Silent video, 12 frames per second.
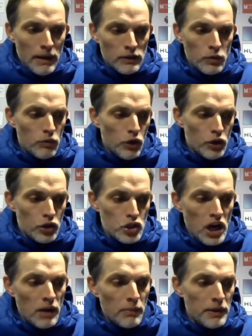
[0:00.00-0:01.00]
But we were
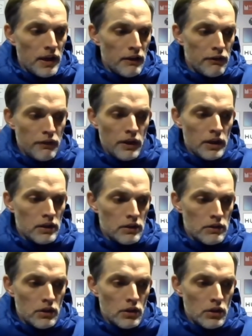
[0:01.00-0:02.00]
not sharp enough,
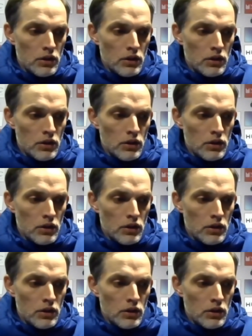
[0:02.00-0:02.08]
and